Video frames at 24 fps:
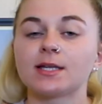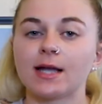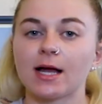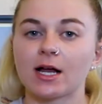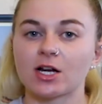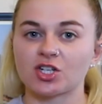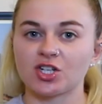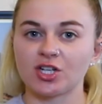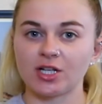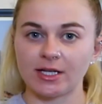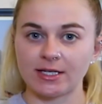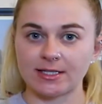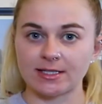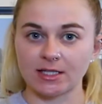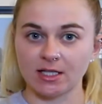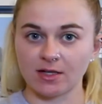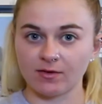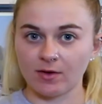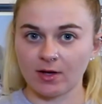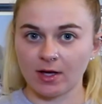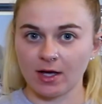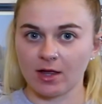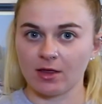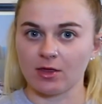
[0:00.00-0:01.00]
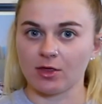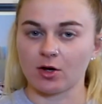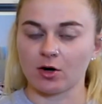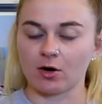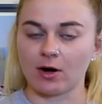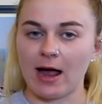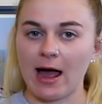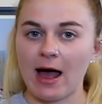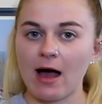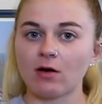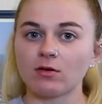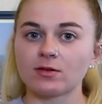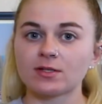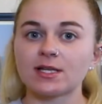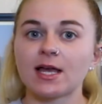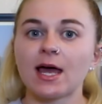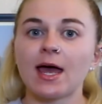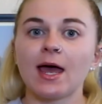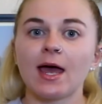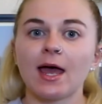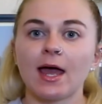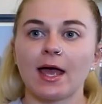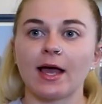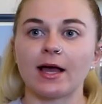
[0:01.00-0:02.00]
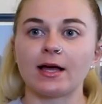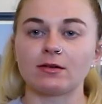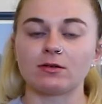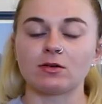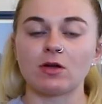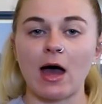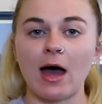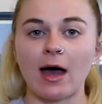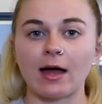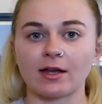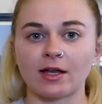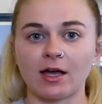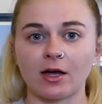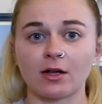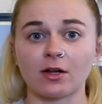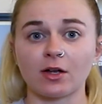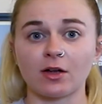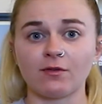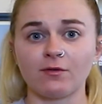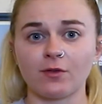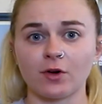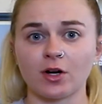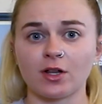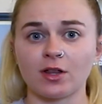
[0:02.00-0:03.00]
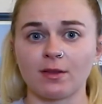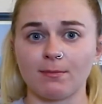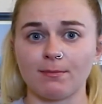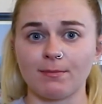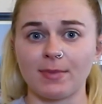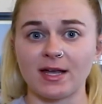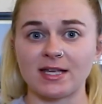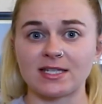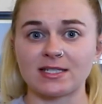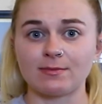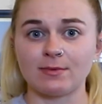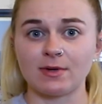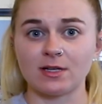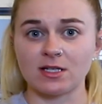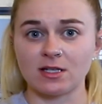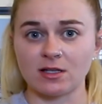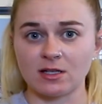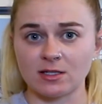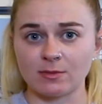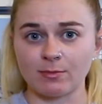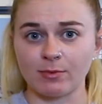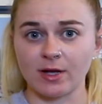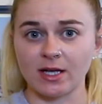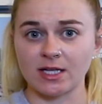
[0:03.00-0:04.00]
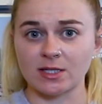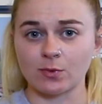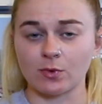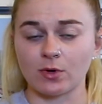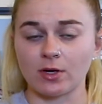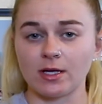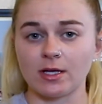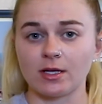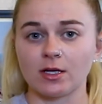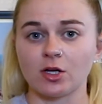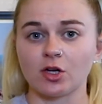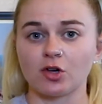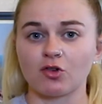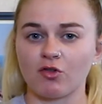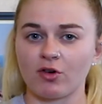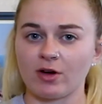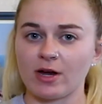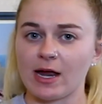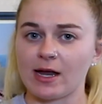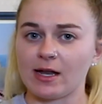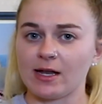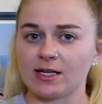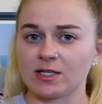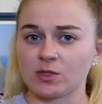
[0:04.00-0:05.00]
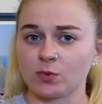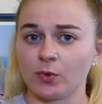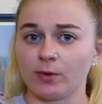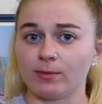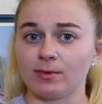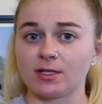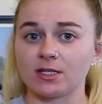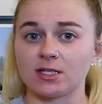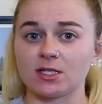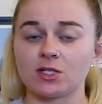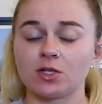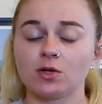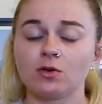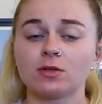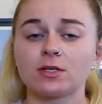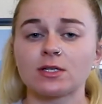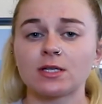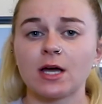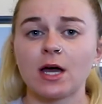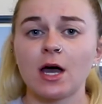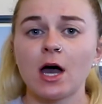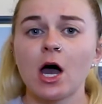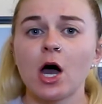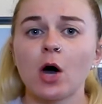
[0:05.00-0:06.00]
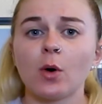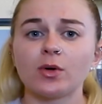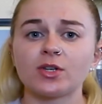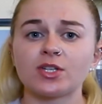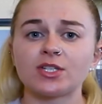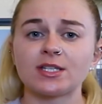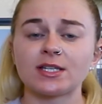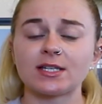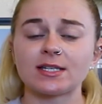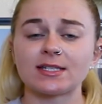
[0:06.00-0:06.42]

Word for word: and actually is living in their house and had kind of converted the basement to this place where he can create his women's suit, which is